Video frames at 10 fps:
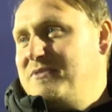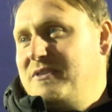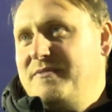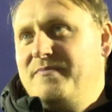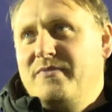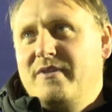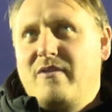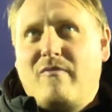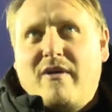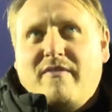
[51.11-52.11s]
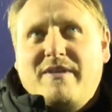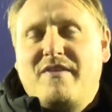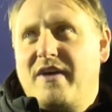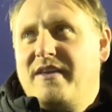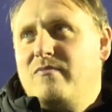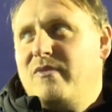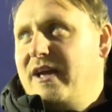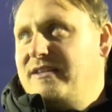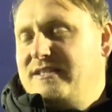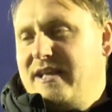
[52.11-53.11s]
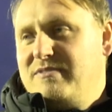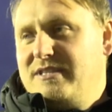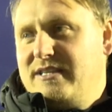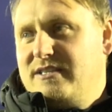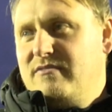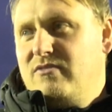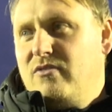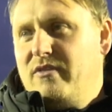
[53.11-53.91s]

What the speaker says: And I mean, we had them six in a row,